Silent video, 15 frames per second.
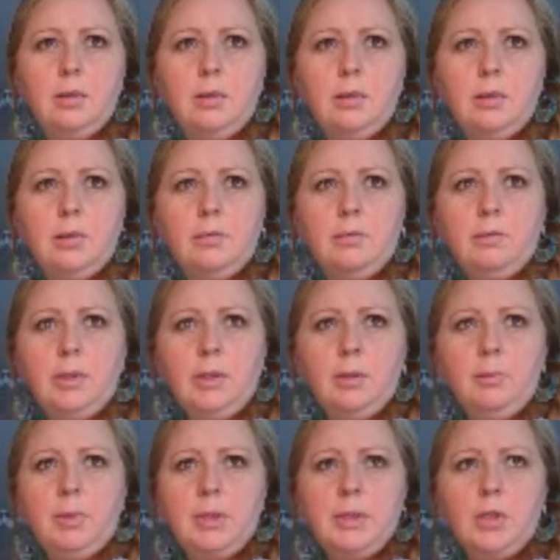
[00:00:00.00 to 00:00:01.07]
it's
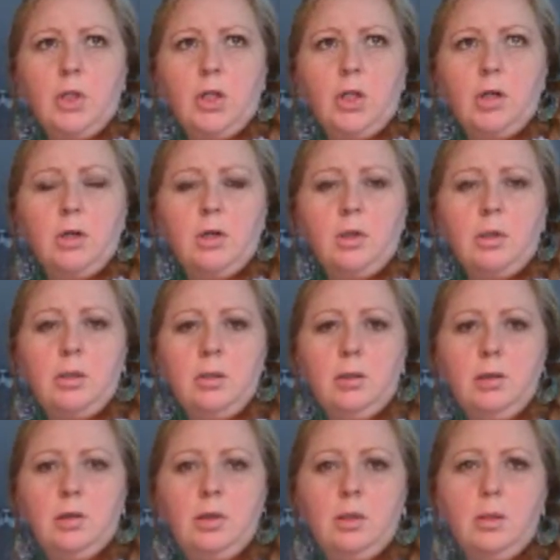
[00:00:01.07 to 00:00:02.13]
really bizarre.
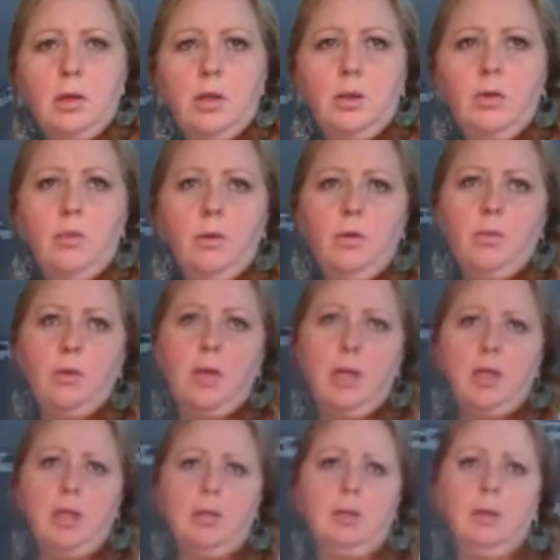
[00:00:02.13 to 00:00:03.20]
Oh,
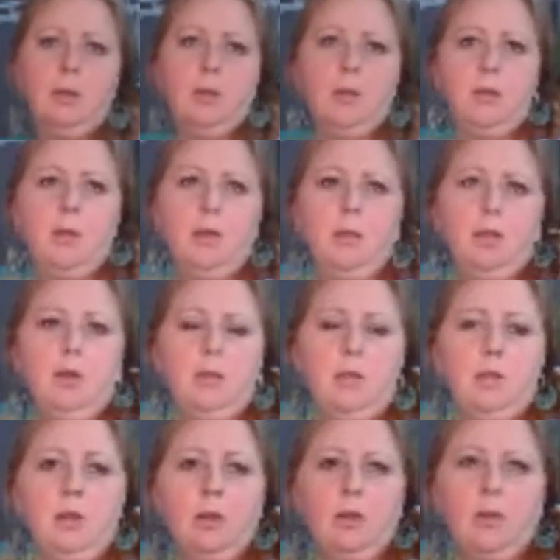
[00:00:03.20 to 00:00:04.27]
okay.
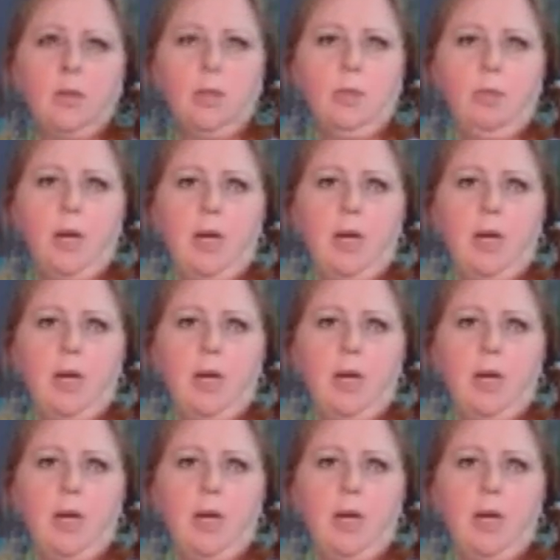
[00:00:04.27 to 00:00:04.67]
So